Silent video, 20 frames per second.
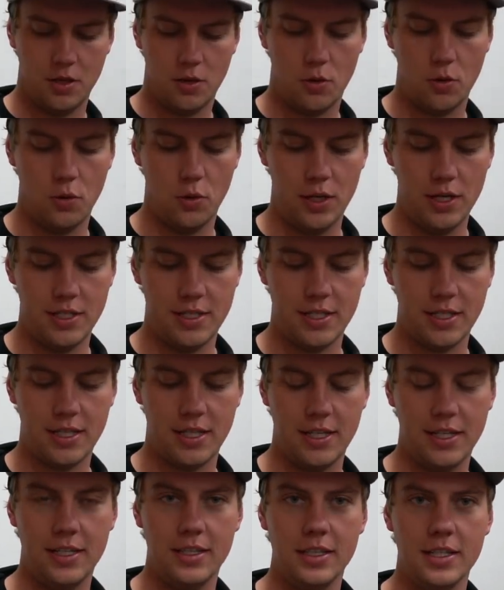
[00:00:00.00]
Hoyt
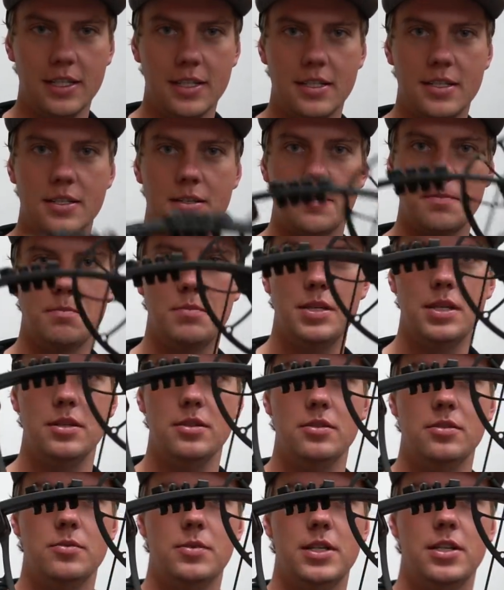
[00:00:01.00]
Helix
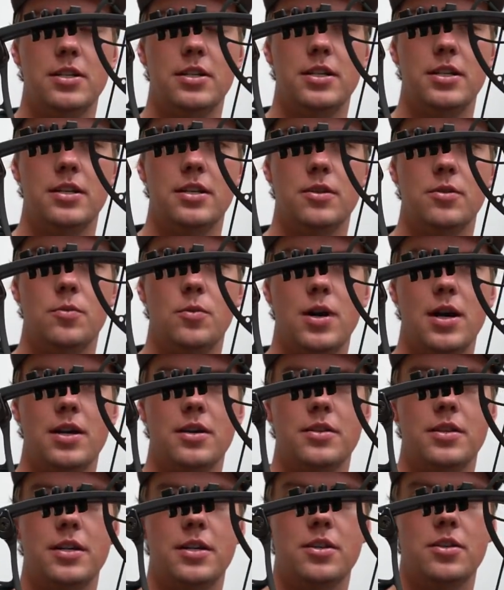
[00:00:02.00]
build. We are here at
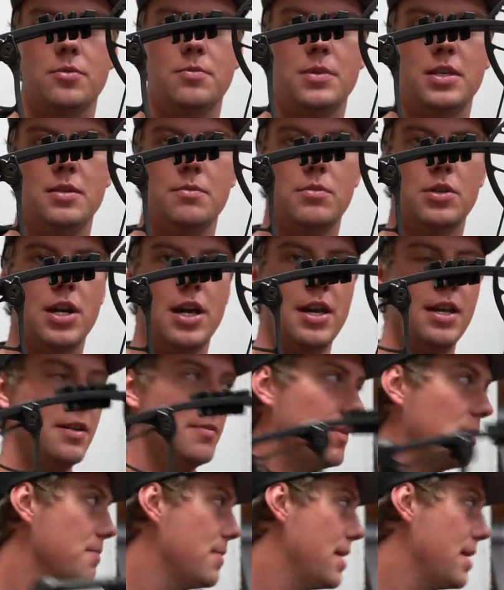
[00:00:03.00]
Wilde Arrow, me, Brian, and my